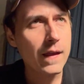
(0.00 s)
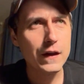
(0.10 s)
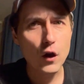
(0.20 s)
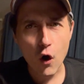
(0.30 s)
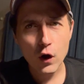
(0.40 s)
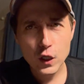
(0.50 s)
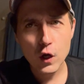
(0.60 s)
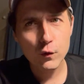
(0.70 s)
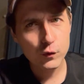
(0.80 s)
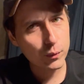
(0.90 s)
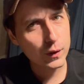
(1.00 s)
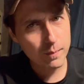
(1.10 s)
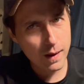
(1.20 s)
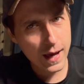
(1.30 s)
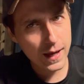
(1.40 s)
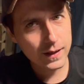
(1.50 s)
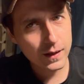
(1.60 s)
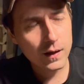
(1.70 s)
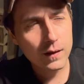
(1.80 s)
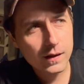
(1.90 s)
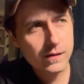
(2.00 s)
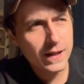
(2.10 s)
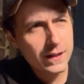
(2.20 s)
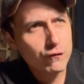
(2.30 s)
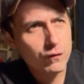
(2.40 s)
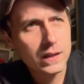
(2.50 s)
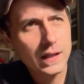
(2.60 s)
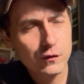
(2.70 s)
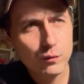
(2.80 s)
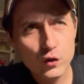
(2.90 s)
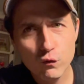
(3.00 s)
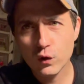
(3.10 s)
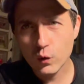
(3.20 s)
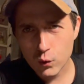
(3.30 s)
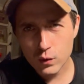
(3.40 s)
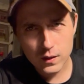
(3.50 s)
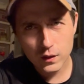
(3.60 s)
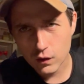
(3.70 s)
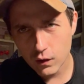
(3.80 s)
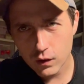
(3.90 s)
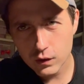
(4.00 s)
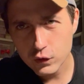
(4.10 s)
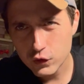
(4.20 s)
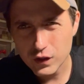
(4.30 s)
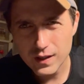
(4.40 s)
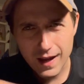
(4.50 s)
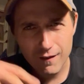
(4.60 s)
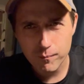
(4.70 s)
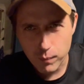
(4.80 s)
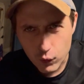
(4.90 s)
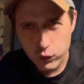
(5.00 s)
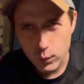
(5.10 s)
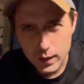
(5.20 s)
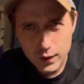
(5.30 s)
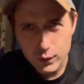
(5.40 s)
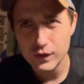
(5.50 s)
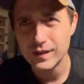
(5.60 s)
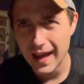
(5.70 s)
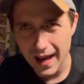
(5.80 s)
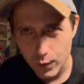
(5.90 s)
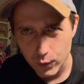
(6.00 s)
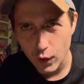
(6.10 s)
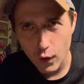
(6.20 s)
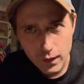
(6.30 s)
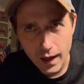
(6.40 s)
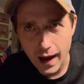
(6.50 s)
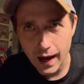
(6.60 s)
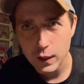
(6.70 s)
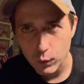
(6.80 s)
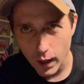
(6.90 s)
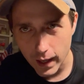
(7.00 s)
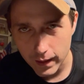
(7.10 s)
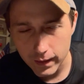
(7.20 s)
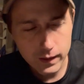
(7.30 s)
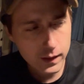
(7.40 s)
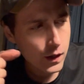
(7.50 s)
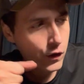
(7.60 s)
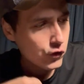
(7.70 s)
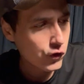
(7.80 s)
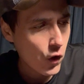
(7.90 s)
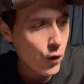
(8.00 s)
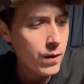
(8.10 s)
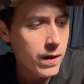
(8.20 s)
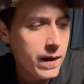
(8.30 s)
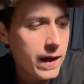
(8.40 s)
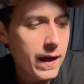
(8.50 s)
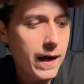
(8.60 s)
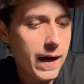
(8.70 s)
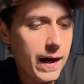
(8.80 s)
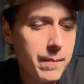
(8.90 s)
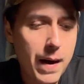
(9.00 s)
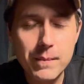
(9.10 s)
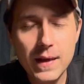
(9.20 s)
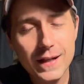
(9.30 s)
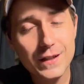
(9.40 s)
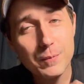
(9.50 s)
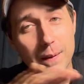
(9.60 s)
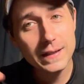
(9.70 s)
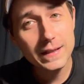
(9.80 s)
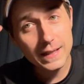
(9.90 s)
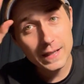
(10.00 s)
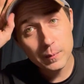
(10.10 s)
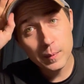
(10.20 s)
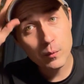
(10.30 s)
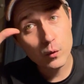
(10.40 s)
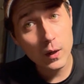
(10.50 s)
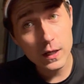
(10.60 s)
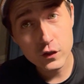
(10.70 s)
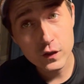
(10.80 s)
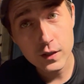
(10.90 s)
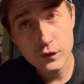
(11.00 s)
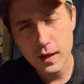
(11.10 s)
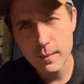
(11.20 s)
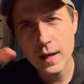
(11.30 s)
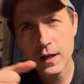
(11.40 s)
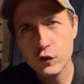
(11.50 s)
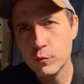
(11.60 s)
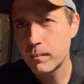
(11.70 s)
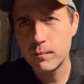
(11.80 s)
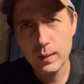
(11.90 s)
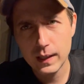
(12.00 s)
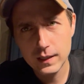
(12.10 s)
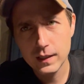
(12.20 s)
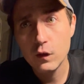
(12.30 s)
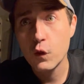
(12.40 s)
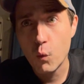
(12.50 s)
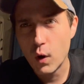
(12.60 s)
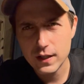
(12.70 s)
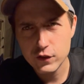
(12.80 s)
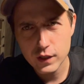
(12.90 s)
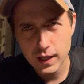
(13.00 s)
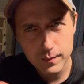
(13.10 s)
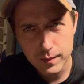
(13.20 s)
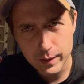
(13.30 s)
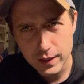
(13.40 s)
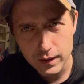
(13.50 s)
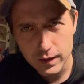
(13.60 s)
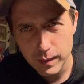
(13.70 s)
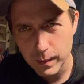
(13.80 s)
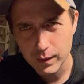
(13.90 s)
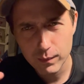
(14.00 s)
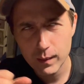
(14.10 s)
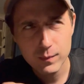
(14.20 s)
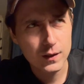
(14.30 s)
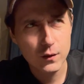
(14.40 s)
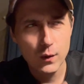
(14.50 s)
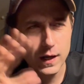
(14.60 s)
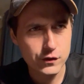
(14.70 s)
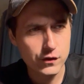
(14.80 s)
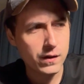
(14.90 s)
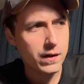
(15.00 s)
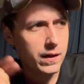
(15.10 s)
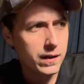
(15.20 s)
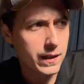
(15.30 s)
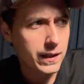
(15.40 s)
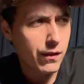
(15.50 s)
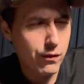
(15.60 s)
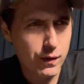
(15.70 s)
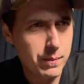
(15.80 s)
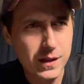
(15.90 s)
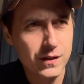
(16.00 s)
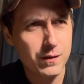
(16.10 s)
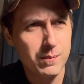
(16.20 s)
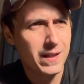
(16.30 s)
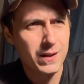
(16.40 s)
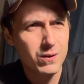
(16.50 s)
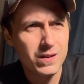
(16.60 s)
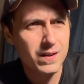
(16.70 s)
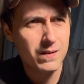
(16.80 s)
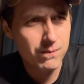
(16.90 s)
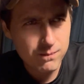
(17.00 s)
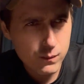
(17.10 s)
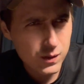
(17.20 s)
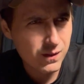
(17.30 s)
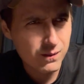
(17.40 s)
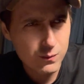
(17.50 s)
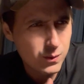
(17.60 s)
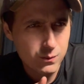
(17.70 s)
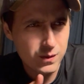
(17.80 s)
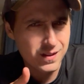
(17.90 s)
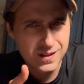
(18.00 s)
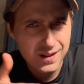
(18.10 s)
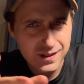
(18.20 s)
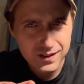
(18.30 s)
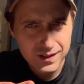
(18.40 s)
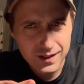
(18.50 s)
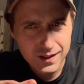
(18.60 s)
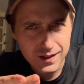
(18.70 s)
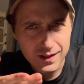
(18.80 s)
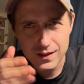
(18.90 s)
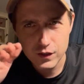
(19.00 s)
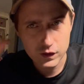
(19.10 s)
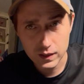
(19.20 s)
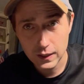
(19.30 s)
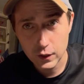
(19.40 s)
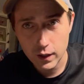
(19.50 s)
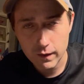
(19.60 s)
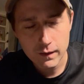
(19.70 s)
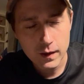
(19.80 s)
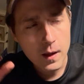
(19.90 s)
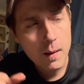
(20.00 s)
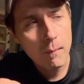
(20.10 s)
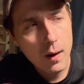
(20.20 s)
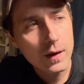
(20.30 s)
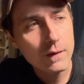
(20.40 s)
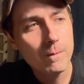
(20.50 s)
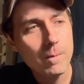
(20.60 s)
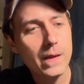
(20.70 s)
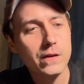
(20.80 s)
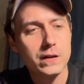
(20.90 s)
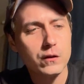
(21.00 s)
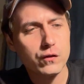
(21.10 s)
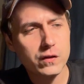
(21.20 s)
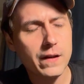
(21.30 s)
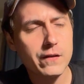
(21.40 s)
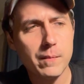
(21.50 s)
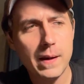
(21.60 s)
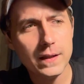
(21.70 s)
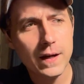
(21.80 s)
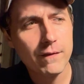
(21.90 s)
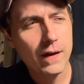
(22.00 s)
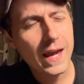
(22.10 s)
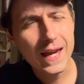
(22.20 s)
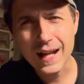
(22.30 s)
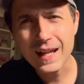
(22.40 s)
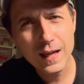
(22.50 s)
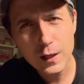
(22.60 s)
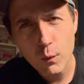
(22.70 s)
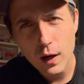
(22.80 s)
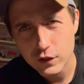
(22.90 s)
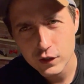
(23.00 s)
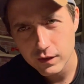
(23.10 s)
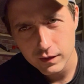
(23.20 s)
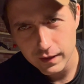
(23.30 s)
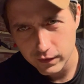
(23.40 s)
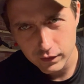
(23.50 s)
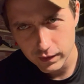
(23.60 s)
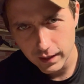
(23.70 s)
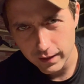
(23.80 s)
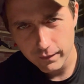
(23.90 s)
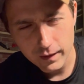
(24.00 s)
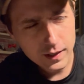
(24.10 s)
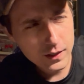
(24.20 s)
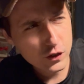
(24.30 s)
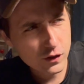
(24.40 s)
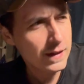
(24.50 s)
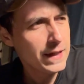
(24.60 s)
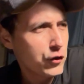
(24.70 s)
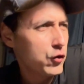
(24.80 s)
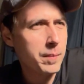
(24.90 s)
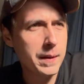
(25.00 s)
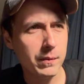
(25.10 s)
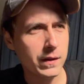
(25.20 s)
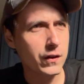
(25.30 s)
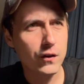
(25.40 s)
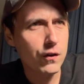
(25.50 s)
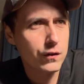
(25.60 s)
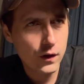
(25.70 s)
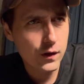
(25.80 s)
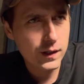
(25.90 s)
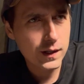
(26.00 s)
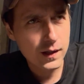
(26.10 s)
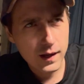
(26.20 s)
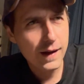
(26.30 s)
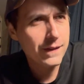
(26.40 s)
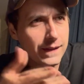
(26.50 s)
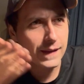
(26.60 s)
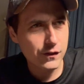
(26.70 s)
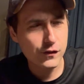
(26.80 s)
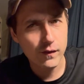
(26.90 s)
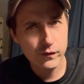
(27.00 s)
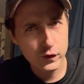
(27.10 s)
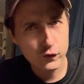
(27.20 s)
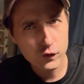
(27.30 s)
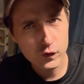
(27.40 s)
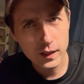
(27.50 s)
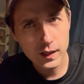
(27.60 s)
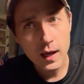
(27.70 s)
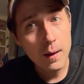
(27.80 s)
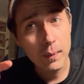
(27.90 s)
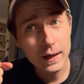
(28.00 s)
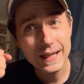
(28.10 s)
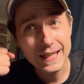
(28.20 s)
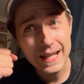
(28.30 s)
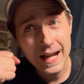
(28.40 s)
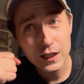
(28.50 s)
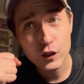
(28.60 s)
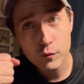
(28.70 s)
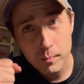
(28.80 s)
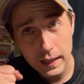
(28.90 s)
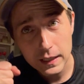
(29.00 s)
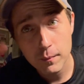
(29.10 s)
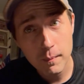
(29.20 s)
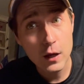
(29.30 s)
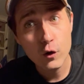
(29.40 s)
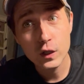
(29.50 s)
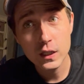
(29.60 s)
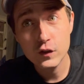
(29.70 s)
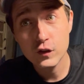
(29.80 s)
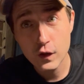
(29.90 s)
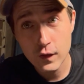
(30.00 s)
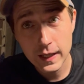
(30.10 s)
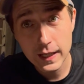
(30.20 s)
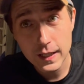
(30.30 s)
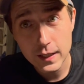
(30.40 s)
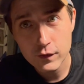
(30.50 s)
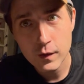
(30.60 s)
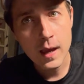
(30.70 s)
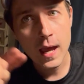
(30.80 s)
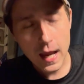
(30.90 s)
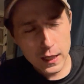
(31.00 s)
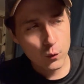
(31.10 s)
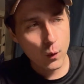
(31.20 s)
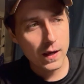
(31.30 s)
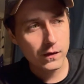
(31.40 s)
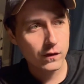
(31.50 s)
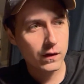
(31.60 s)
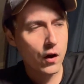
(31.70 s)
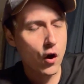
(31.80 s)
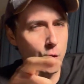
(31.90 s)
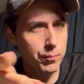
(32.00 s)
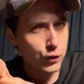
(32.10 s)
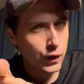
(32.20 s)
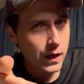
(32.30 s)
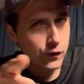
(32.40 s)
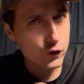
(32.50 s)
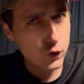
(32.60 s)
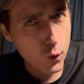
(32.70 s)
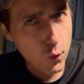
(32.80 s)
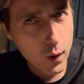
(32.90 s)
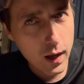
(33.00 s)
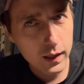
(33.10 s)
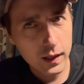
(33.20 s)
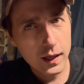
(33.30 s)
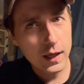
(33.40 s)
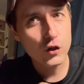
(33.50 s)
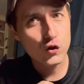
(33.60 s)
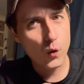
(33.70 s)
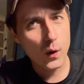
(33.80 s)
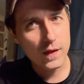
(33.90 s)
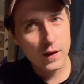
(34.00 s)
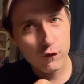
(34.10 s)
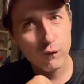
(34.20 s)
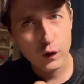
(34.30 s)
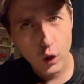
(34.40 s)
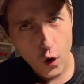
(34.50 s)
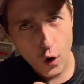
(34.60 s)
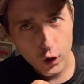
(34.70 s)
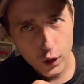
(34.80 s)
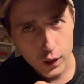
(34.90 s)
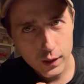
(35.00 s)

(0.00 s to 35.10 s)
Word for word: The audio is pretty bad because I didn't realize when you record in a car, you shouldn't have both windows down on the highway. So um, I'm not expecting a lot of people to watch this. I'm not expecting the watch time to be good. People are probably going to watch like three minutes and be like, what the, what the, what, what is this? And just click off. But it's a little slice of my life, and I like watching slices of life. Just seeing two people in a car talking, I think that stuff's interesting, but I cannot expect my audience to think it is. Anyways, hope you guys are doing well. Enjoy this vlog.